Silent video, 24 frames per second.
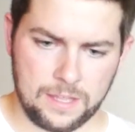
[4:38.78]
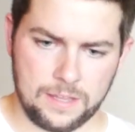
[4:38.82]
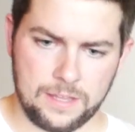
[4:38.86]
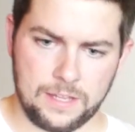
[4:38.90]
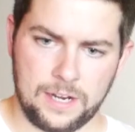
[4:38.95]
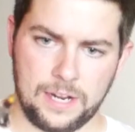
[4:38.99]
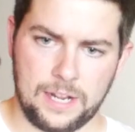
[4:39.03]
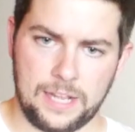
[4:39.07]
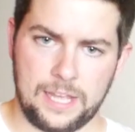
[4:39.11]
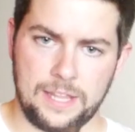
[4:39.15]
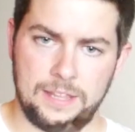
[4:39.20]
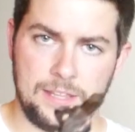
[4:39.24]

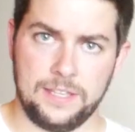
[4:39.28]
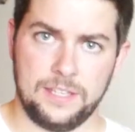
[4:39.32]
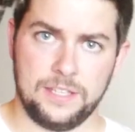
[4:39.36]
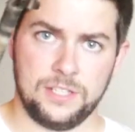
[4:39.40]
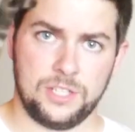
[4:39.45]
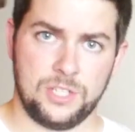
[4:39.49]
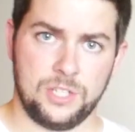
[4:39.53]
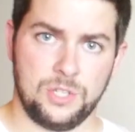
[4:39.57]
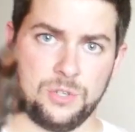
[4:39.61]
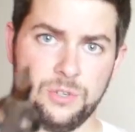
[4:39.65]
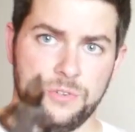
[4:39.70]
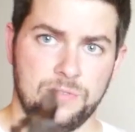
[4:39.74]
then I got these
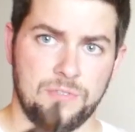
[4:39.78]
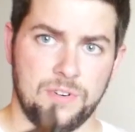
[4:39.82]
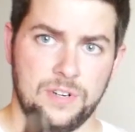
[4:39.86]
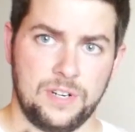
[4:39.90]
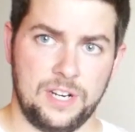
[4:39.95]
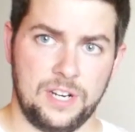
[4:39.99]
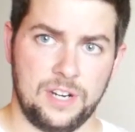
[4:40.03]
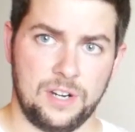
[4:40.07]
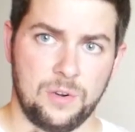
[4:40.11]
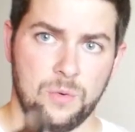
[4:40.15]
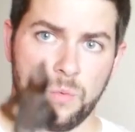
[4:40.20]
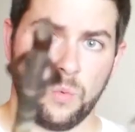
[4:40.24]
two for
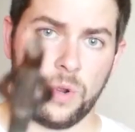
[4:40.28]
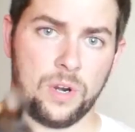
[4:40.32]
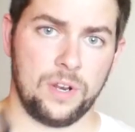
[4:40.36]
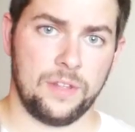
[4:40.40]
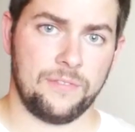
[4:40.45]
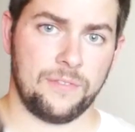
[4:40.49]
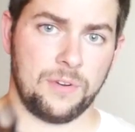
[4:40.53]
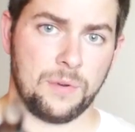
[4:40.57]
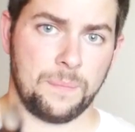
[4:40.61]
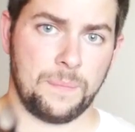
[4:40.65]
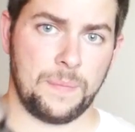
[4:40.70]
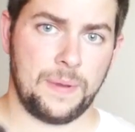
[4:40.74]
deer. One
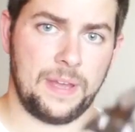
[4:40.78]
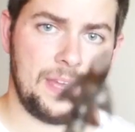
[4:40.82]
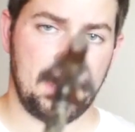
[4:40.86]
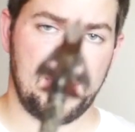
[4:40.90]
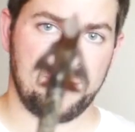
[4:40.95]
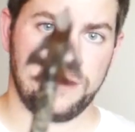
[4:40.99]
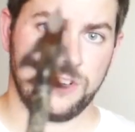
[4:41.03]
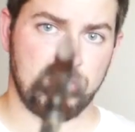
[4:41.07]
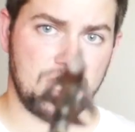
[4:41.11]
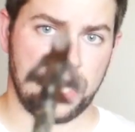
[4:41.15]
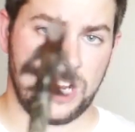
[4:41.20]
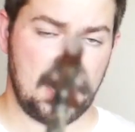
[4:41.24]
of them
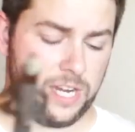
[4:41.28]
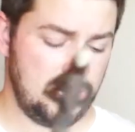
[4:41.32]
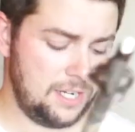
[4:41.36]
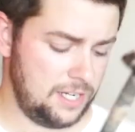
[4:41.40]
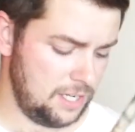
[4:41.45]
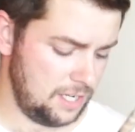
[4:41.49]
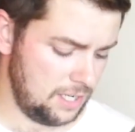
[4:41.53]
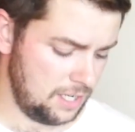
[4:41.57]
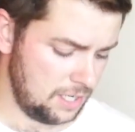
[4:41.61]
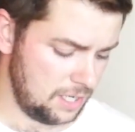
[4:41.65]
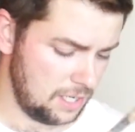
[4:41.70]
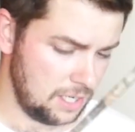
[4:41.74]
have shot a
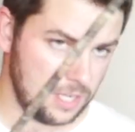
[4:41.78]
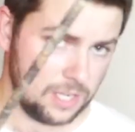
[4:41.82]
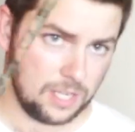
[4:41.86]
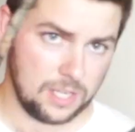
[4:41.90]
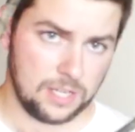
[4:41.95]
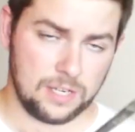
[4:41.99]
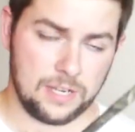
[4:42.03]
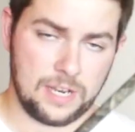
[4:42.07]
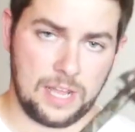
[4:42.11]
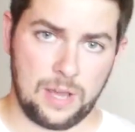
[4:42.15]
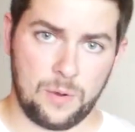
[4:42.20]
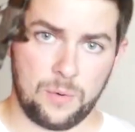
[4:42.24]
deer,
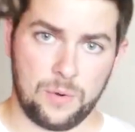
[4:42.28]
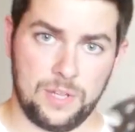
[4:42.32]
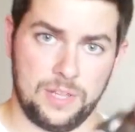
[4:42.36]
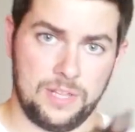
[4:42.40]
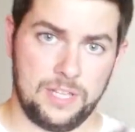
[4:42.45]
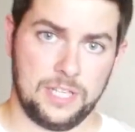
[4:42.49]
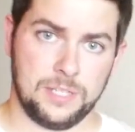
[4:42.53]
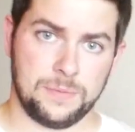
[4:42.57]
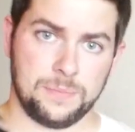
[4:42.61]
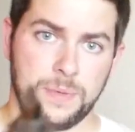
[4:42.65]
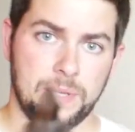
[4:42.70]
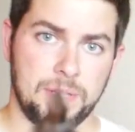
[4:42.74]
not one of
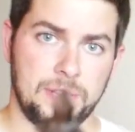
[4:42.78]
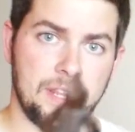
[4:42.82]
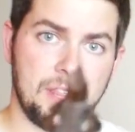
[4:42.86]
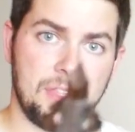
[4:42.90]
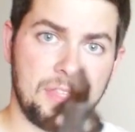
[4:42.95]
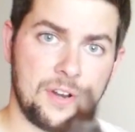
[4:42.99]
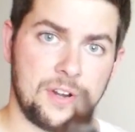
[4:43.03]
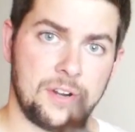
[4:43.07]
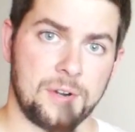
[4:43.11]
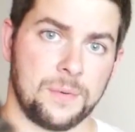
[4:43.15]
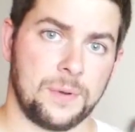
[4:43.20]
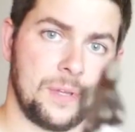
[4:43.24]
these, but the
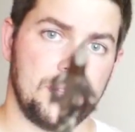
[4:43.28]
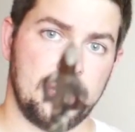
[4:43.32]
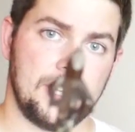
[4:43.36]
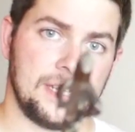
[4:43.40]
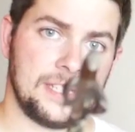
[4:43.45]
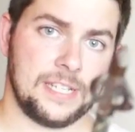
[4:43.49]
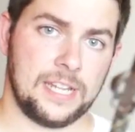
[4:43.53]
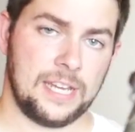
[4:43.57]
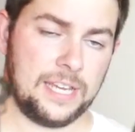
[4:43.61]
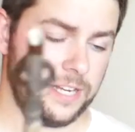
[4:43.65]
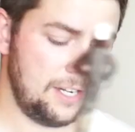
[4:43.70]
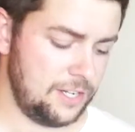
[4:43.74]
third one
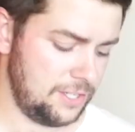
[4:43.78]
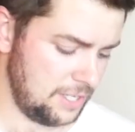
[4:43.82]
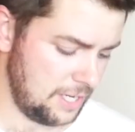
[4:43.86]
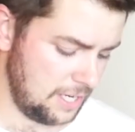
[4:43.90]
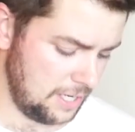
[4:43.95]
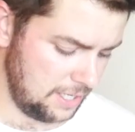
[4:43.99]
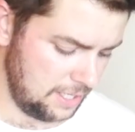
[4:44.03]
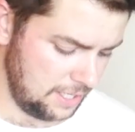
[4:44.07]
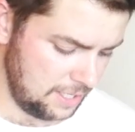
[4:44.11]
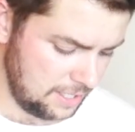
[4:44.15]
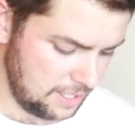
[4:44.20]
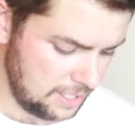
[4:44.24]
that's not here shot
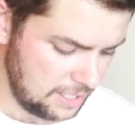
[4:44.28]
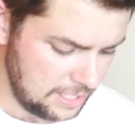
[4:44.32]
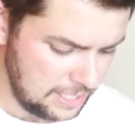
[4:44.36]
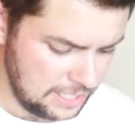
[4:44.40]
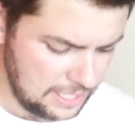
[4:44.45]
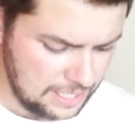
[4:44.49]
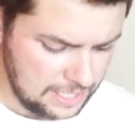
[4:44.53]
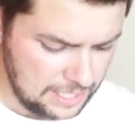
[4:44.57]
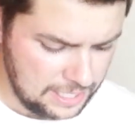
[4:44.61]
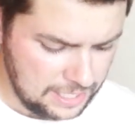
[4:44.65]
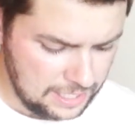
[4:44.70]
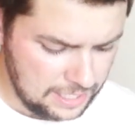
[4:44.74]
a deer.
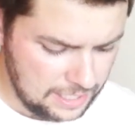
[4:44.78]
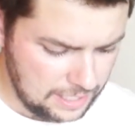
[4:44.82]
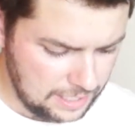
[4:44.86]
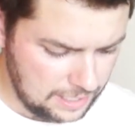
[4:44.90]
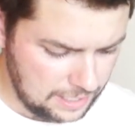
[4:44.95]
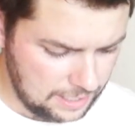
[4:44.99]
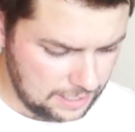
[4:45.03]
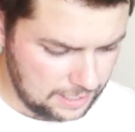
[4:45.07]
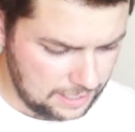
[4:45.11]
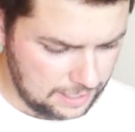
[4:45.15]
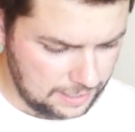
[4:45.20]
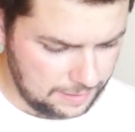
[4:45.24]

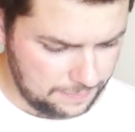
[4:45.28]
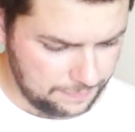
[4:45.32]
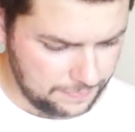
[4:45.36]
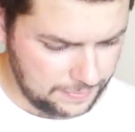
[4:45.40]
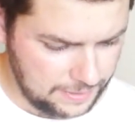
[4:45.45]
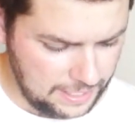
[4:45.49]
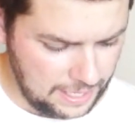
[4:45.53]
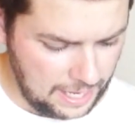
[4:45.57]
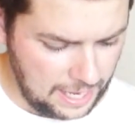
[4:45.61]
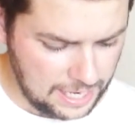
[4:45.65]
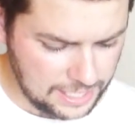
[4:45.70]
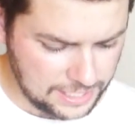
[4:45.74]

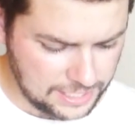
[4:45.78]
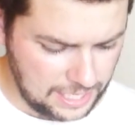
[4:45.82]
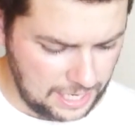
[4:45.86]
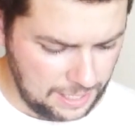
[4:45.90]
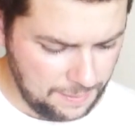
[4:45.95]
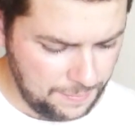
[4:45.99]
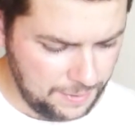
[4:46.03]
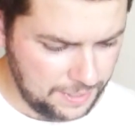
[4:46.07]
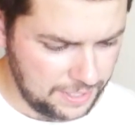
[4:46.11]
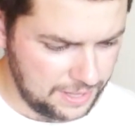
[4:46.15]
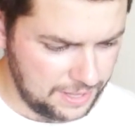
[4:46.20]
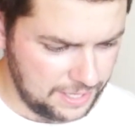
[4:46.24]
Gosh,
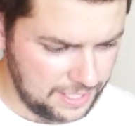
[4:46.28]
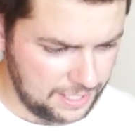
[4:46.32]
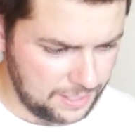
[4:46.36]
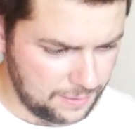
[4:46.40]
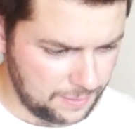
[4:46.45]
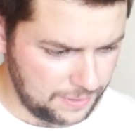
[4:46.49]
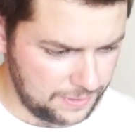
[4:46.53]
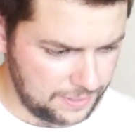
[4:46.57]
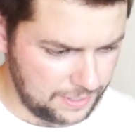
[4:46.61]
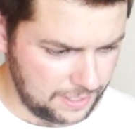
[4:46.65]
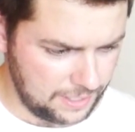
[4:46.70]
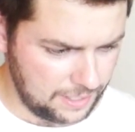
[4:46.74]
I'm gonna think
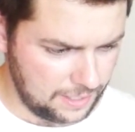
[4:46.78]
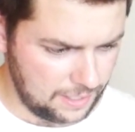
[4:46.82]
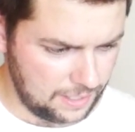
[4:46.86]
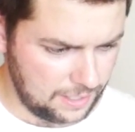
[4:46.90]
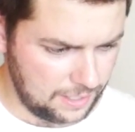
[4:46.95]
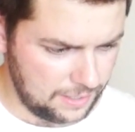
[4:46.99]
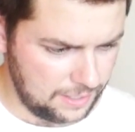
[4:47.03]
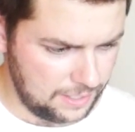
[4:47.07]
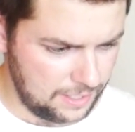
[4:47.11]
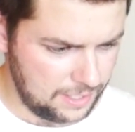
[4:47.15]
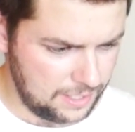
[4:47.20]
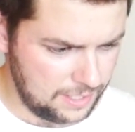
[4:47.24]
what they're
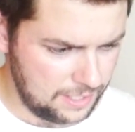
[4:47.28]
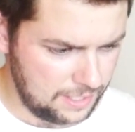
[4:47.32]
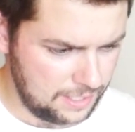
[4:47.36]
called